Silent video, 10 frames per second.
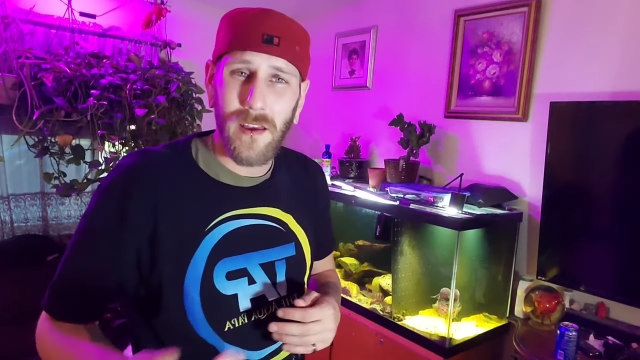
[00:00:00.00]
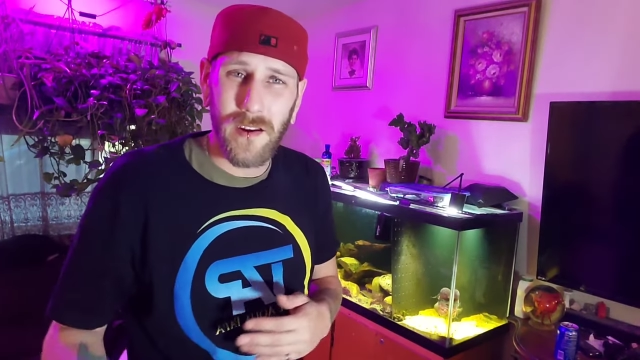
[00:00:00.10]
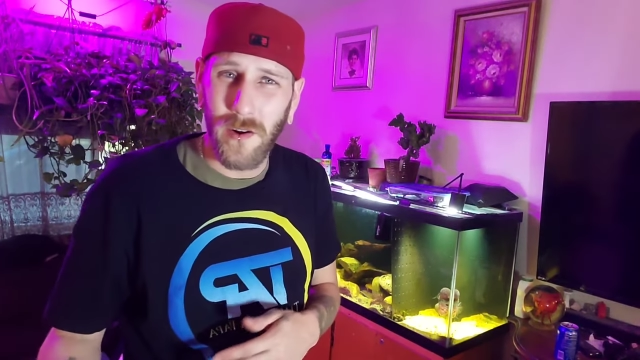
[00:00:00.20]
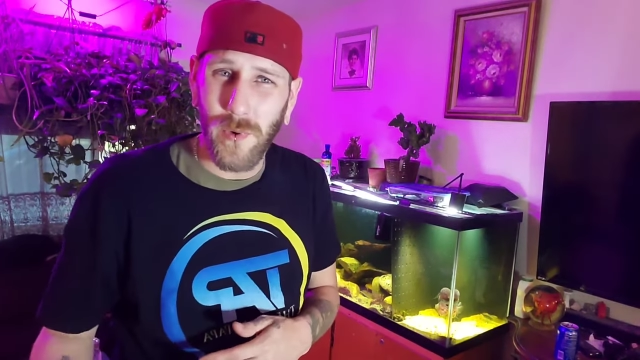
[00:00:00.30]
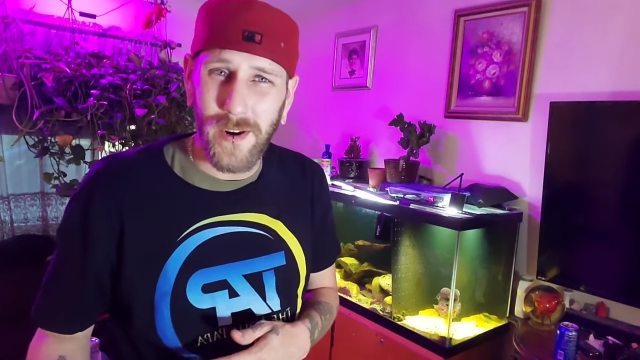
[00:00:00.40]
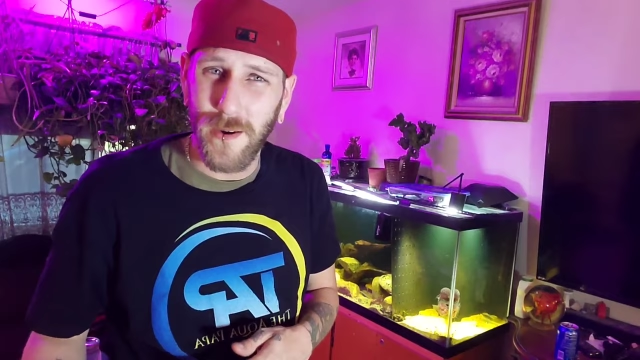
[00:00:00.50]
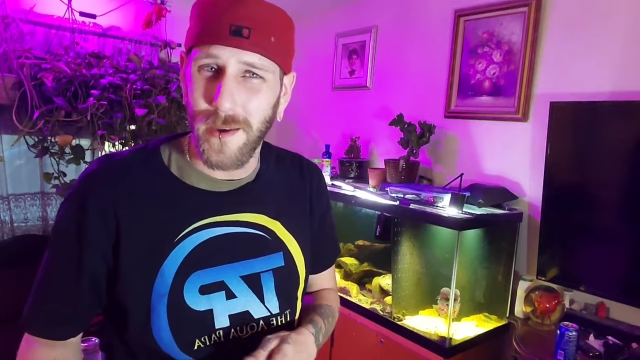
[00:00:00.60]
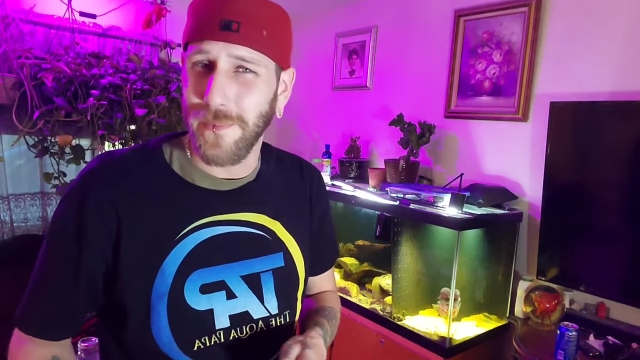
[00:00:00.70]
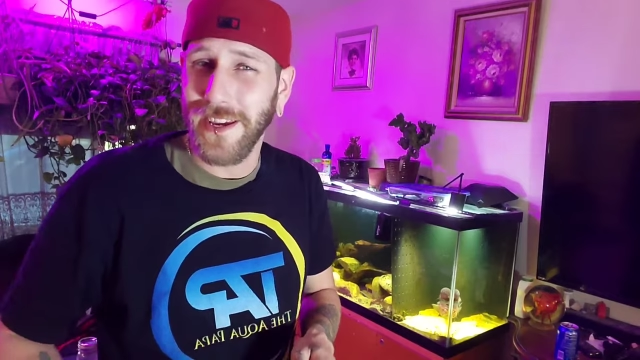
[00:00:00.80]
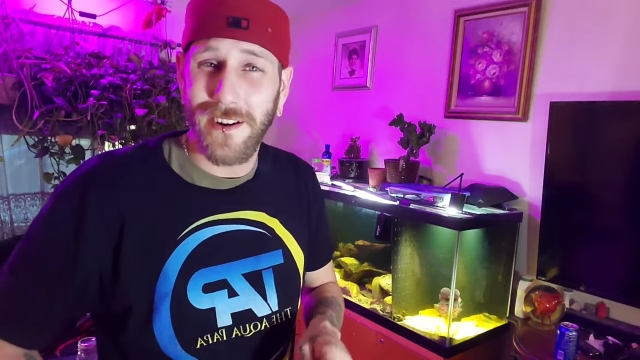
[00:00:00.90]
an
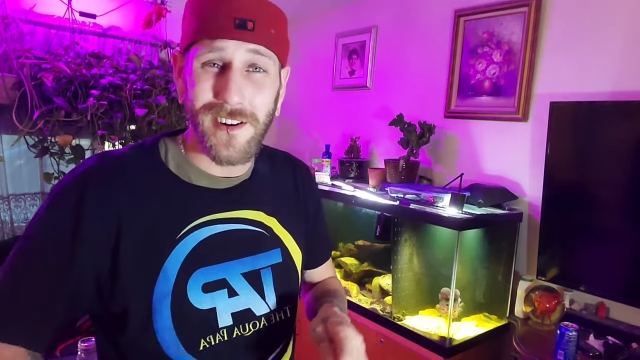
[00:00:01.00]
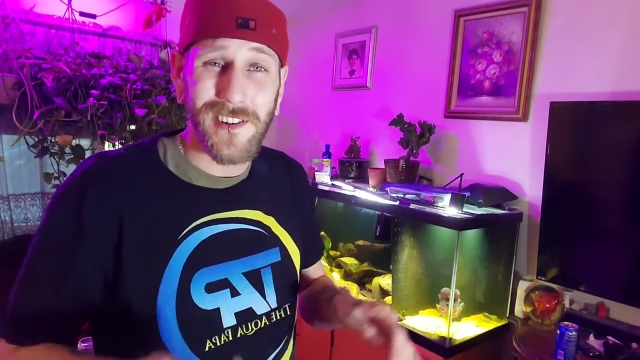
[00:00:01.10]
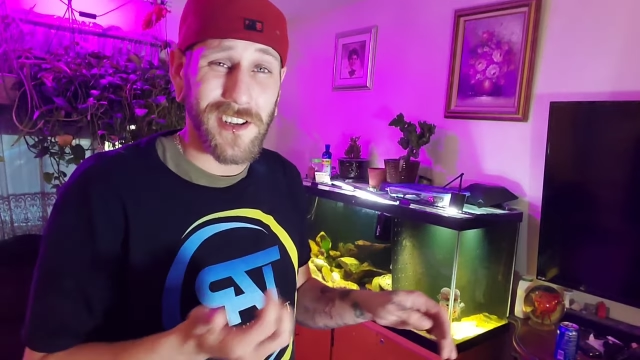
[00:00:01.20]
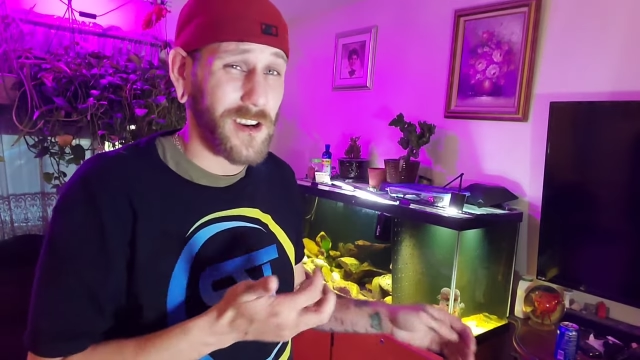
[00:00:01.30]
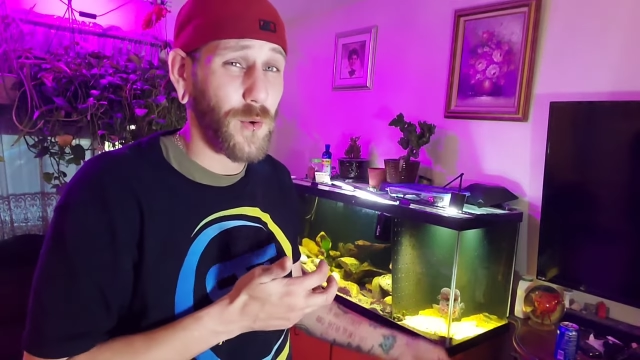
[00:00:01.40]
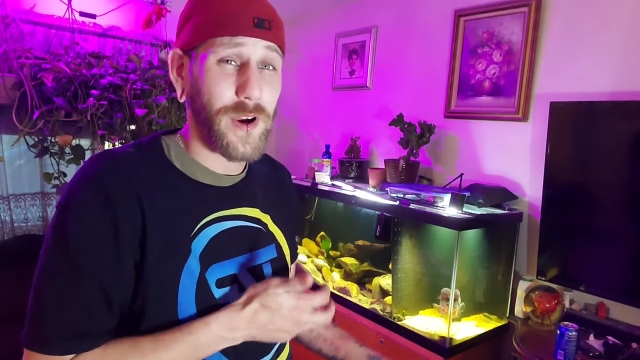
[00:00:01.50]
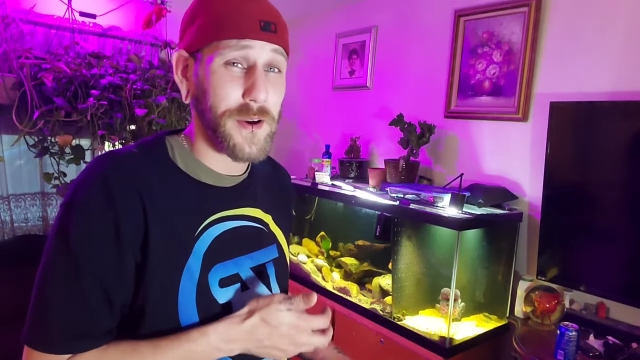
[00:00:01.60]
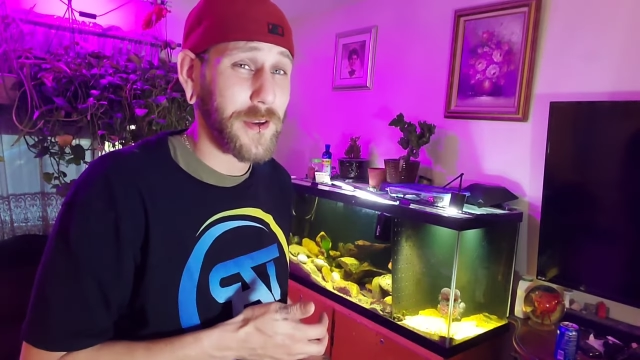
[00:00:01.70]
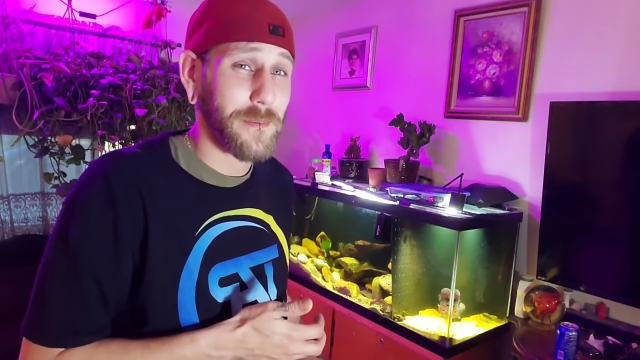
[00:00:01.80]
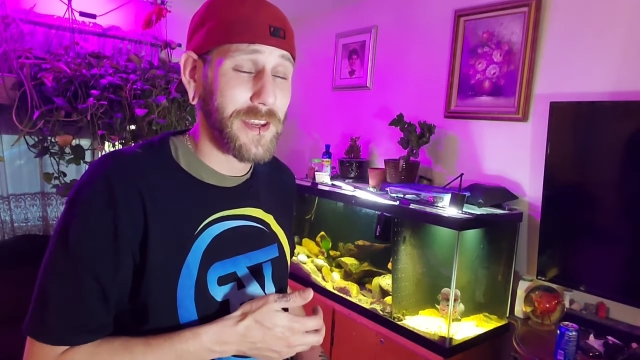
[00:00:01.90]
aquarium heater is an
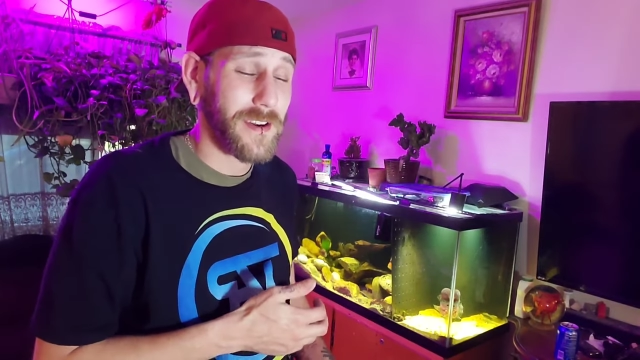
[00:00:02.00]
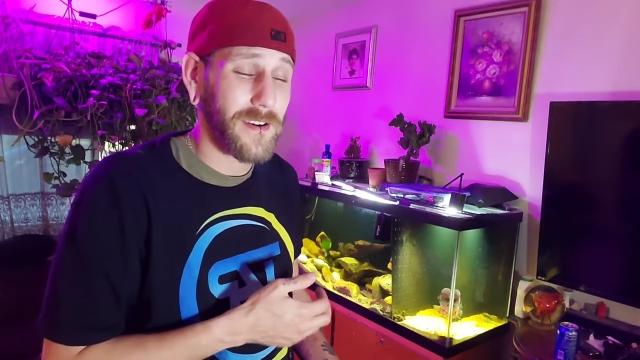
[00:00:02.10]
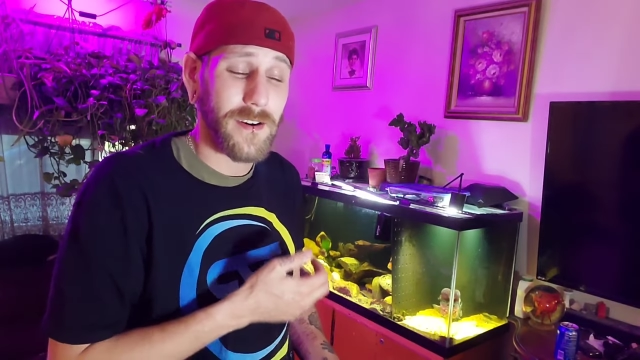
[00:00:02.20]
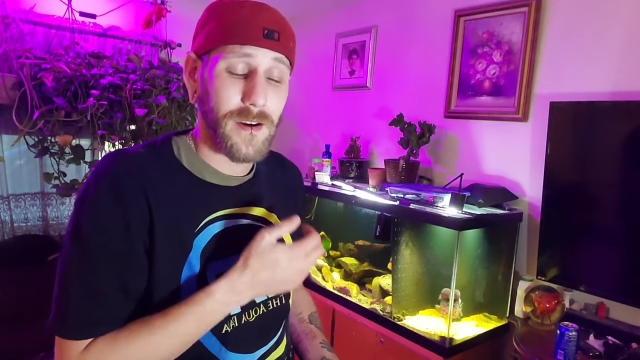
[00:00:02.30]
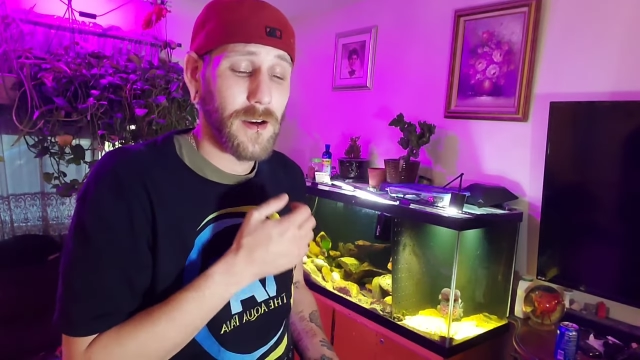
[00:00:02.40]
aquarium heater,